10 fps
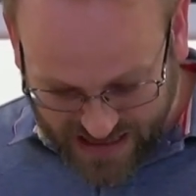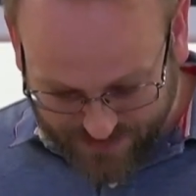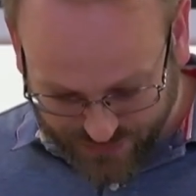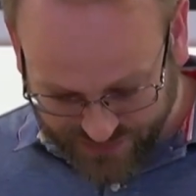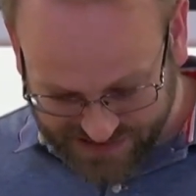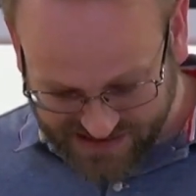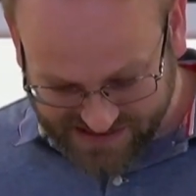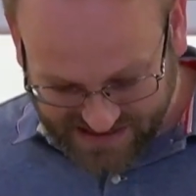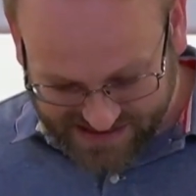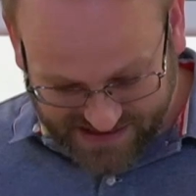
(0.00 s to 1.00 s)
brothers and
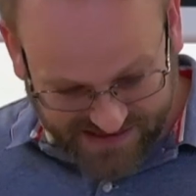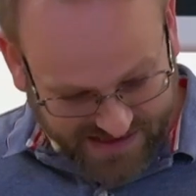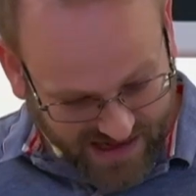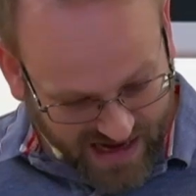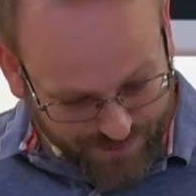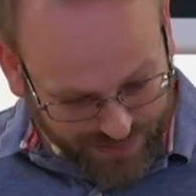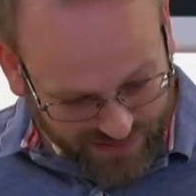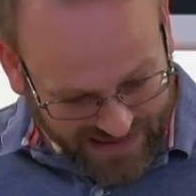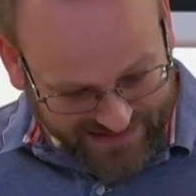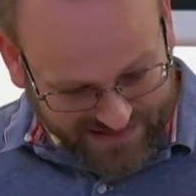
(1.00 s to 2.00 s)
sisters, that I
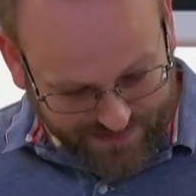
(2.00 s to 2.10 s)
planned